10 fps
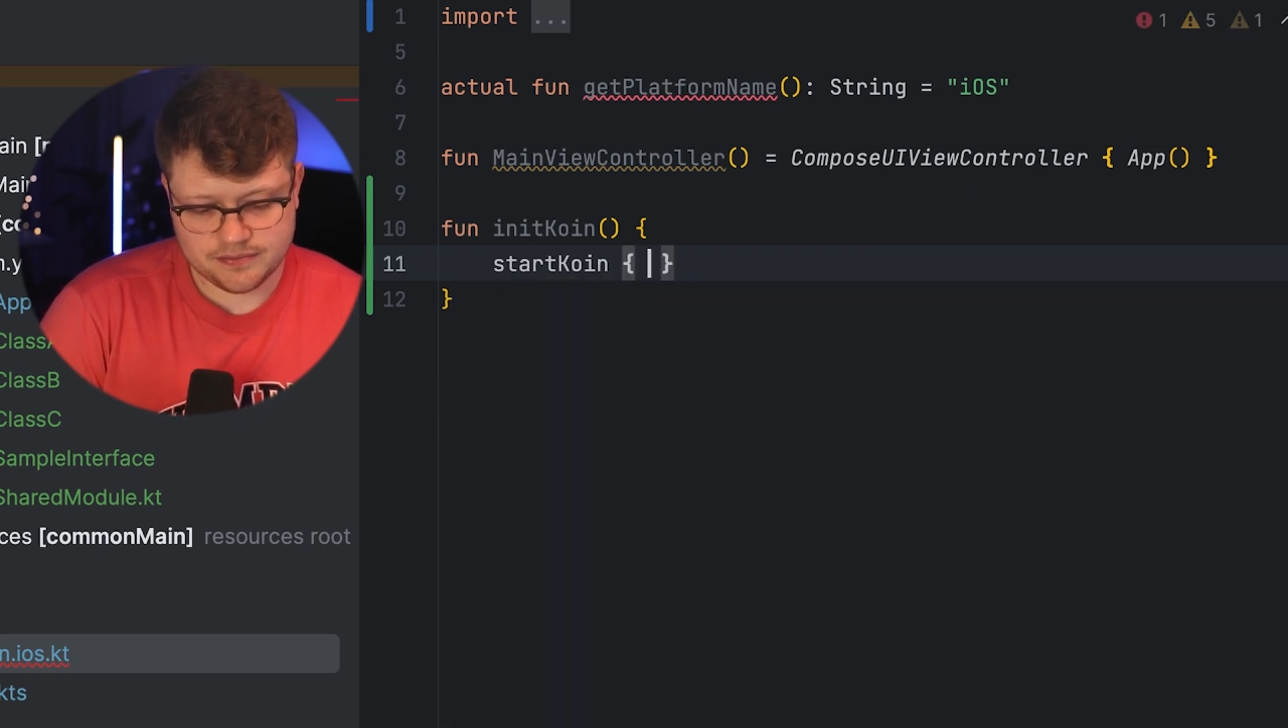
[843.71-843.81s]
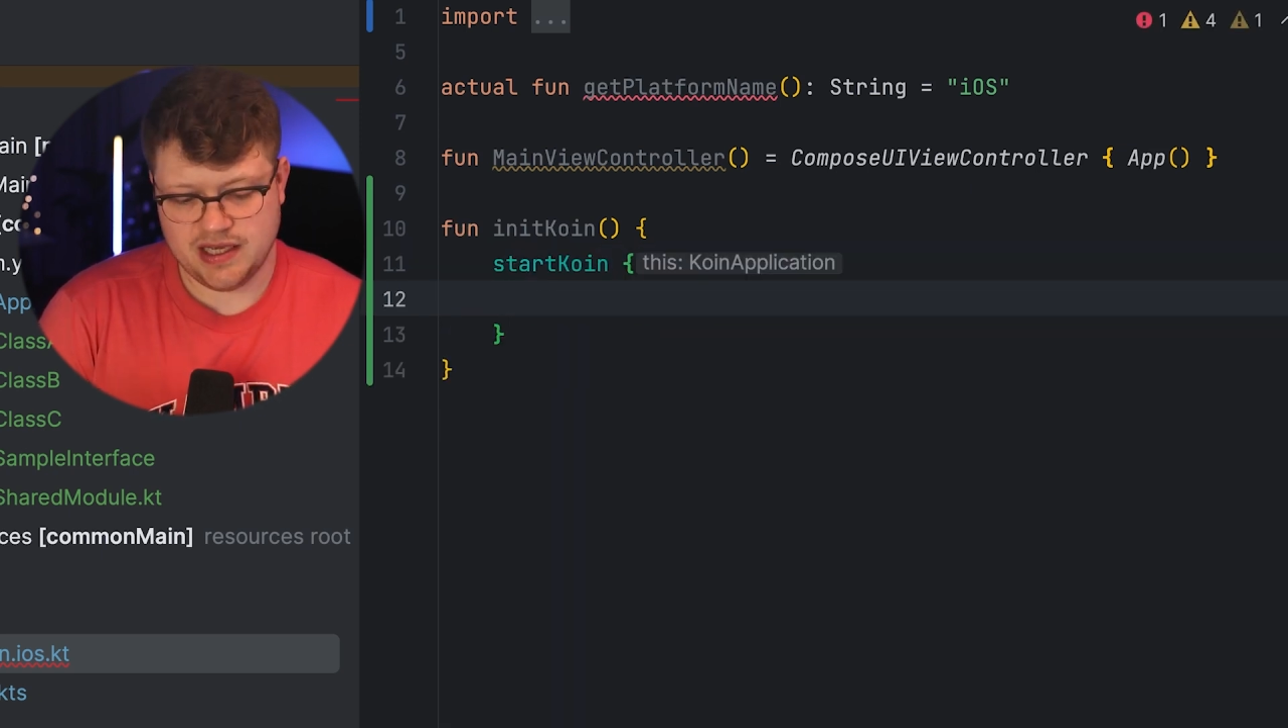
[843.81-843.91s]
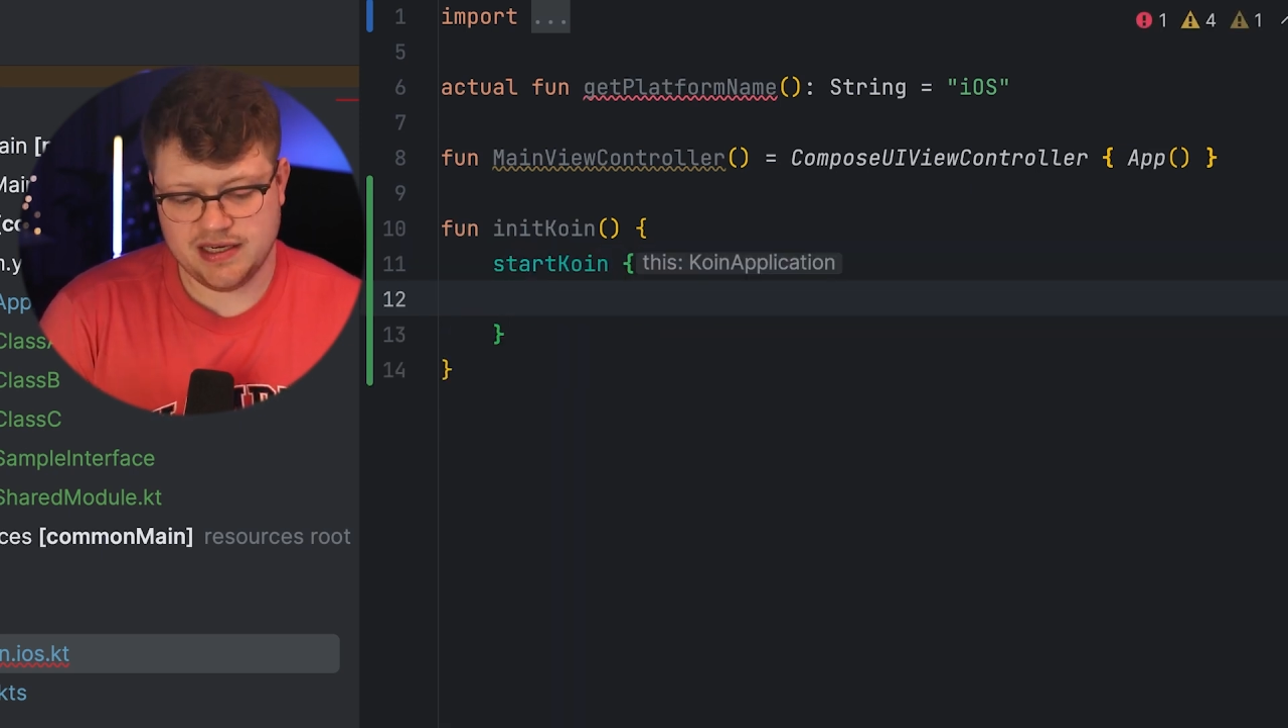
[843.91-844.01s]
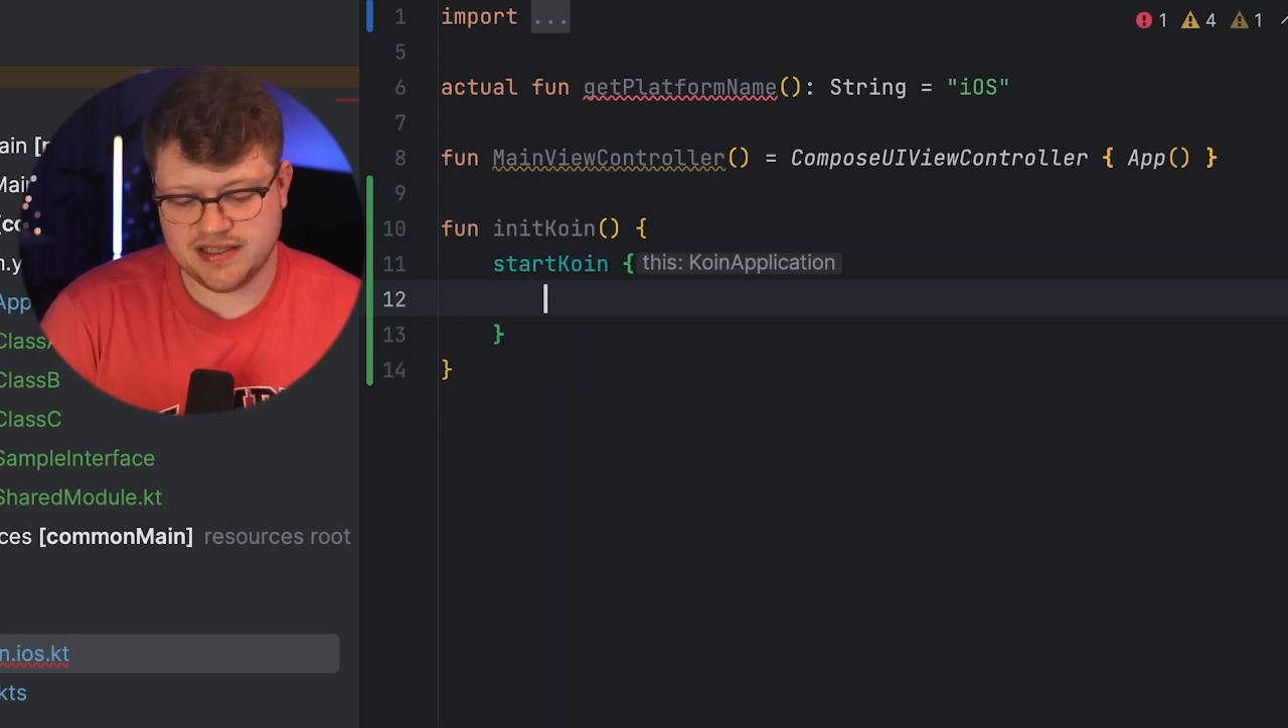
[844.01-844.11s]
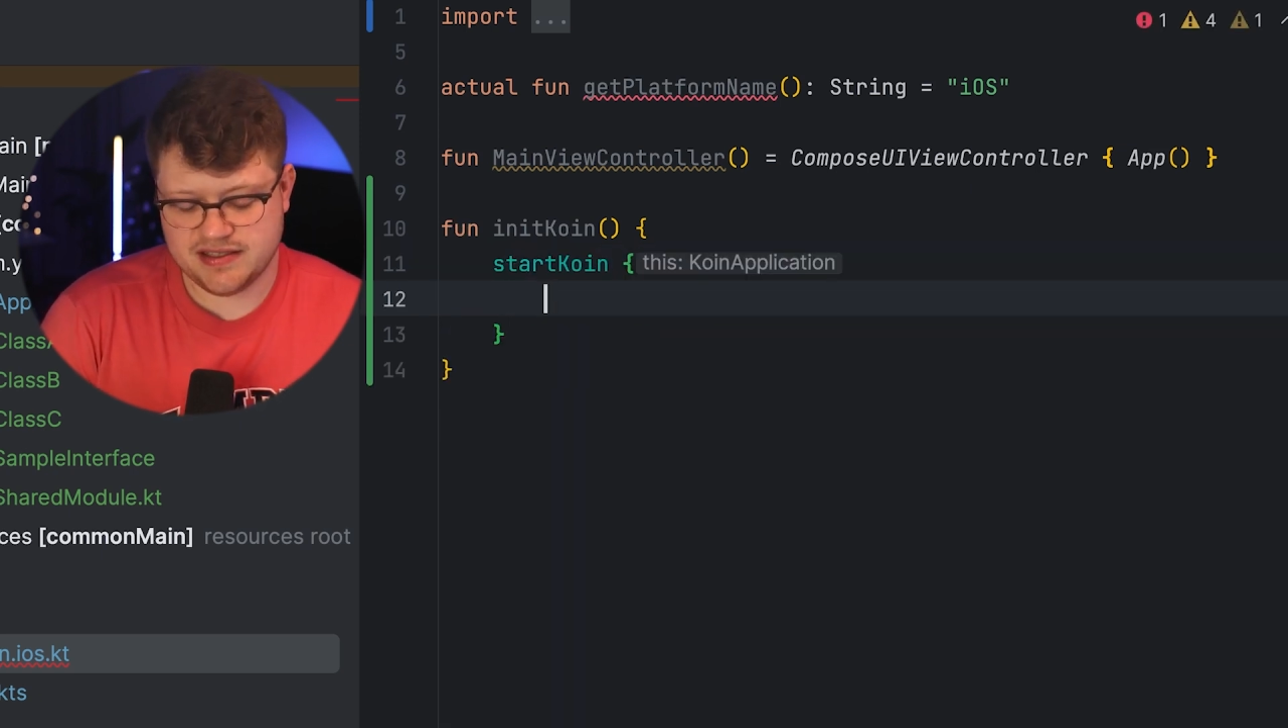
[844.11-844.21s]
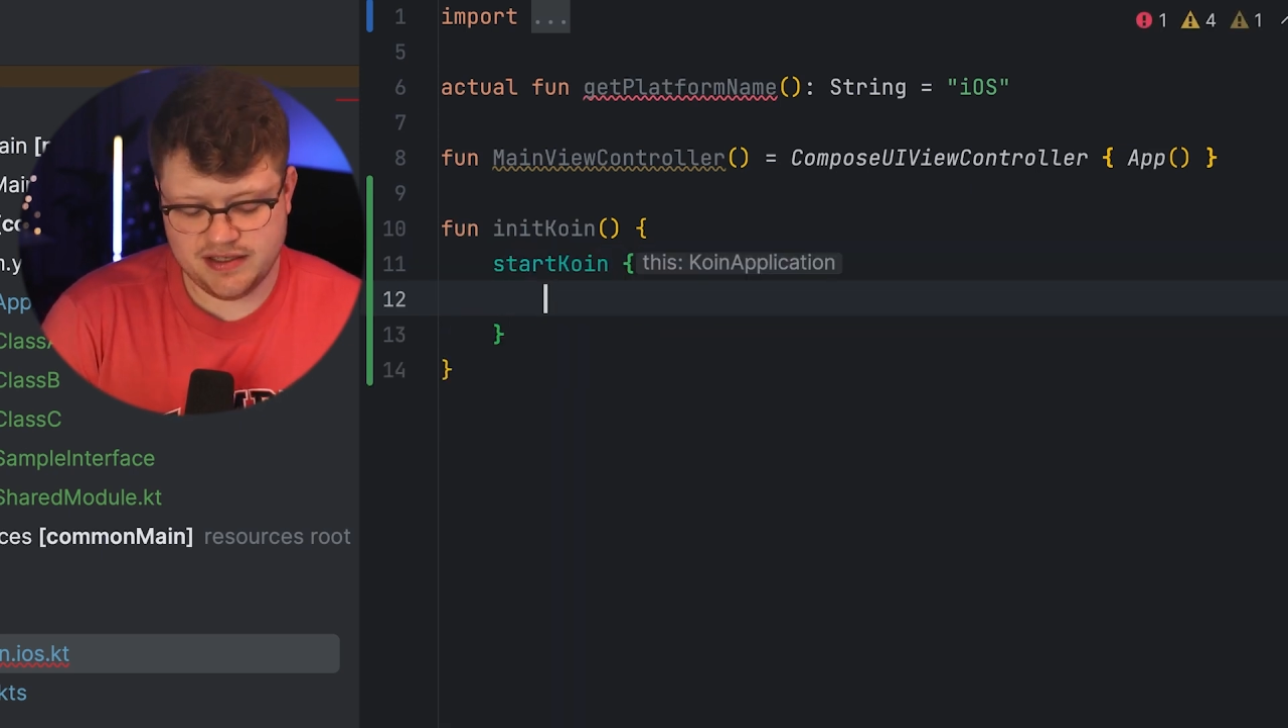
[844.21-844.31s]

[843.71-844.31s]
And let's